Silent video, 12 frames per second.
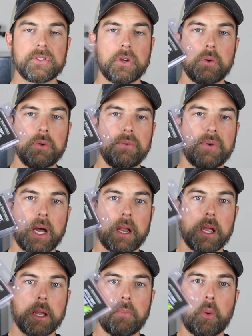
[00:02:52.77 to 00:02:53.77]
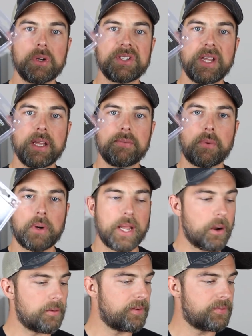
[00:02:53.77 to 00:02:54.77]
So you've got a bore snake for an
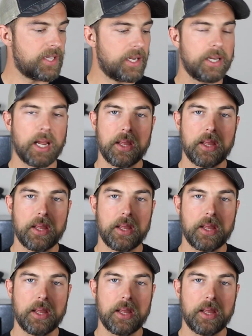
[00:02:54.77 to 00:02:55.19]
A R fifteen